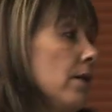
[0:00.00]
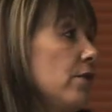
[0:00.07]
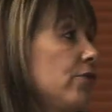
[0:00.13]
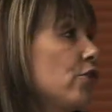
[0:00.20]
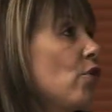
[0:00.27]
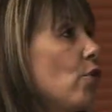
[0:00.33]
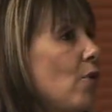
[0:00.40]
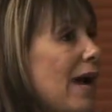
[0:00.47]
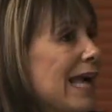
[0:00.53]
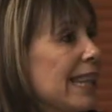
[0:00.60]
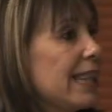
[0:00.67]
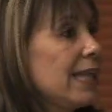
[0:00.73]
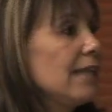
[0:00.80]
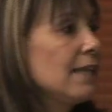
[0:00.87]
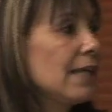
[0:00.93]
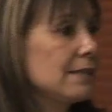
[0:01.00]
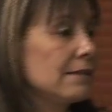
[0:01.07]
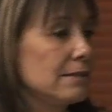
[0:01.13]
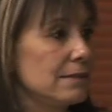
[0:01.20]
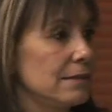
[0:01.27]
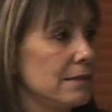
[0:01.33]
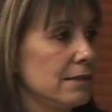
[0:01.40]
So I think that
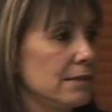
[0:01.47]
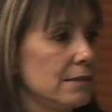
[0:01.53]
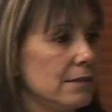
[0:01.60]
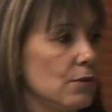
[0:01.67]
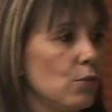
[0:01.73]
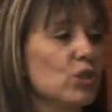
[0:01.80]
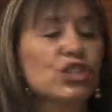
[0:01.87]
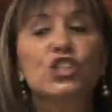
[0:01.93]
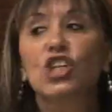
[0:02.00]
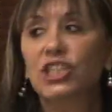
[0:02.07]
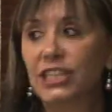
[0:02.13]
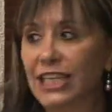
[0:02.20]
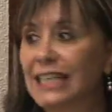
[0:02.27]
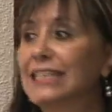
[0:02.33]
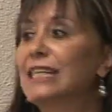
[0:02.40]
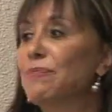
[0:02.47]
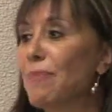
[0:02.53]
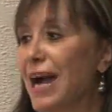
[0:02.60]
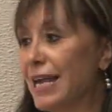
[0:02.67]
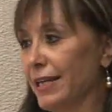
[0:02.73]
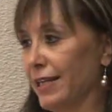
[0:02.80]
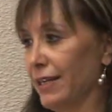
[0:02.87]
was not just the
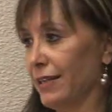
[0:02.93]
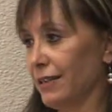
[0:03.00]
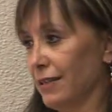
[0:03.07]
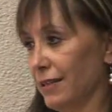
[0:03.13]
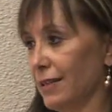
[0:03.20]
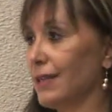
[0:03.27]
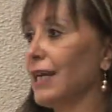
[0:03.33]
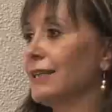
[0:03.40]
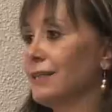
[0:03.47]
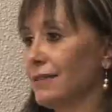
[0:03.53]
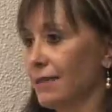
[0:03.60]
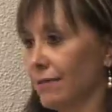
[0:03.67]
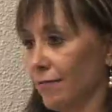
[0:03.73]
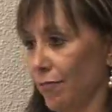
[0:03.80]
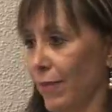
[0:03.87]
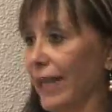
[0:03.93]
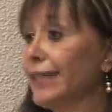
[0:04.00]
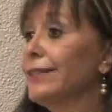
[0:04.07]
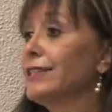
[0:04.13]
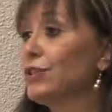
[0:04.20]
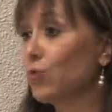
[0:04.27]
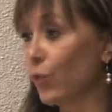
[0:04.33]
money that
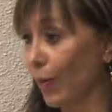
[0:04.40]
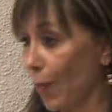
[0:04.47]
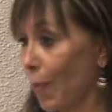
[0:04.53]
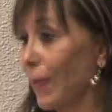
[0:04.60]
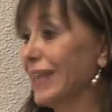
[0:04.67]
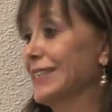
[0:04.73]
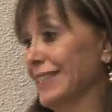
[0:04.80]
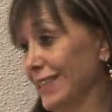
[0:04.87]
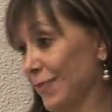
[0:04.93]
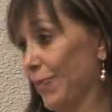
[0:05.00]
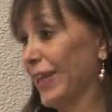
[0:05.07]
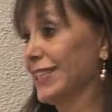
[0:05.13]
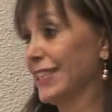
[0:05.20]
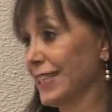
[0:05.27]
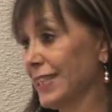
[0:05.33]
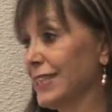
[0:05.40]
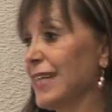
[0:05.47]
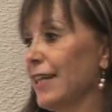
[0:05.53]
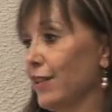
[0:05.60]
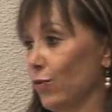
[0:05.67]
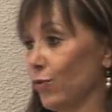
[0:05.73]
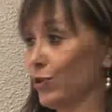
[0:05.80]
made these women participate in the
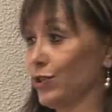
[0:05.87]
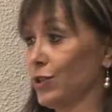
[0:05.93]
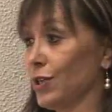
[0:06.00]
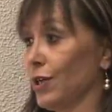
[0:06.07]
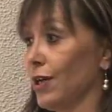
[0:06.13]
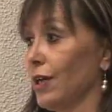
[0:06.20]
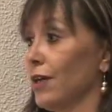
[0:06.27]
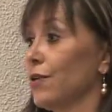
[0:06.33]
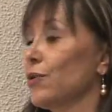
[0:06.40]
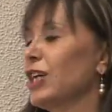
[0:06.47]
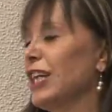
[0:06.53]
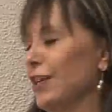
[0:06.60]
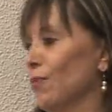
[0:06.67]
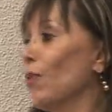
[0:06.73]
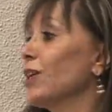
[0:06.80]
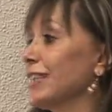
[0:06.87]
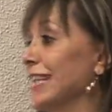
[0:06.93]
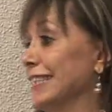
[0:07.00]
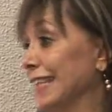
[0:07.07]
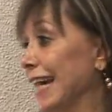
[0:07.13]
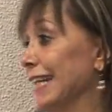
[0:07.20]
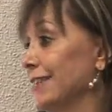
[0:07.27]
study, was really more
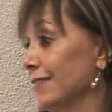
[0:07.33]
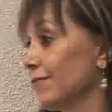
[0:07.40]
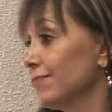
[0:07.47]
than that.